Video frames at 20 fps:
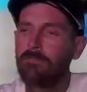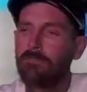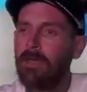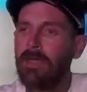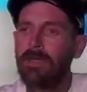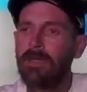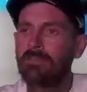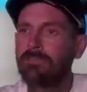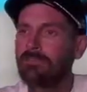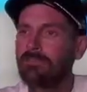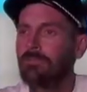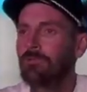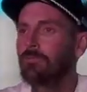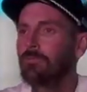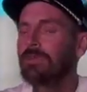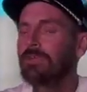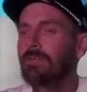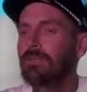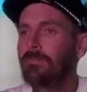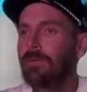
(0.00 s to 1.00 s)
back and still
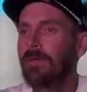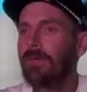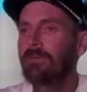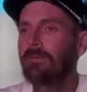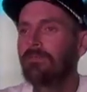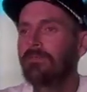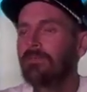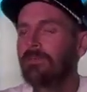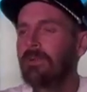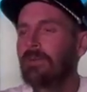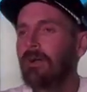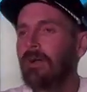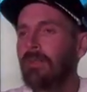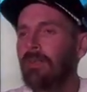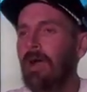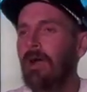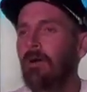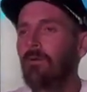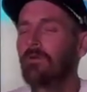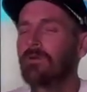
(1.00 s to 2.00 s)
be competitive.
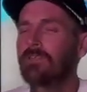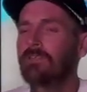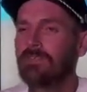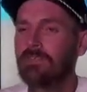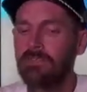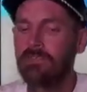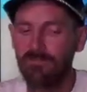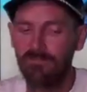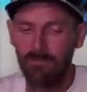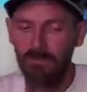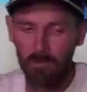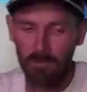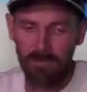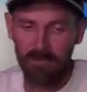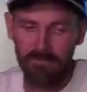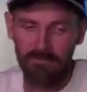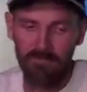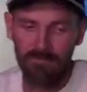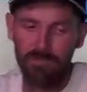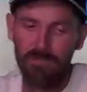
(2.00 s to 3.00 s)
I want to see the 4
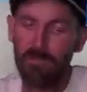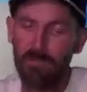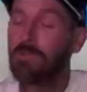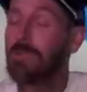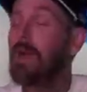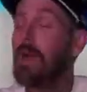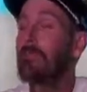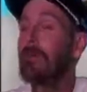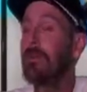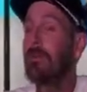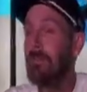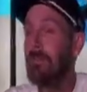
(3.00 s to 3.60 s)
definitely do a lot better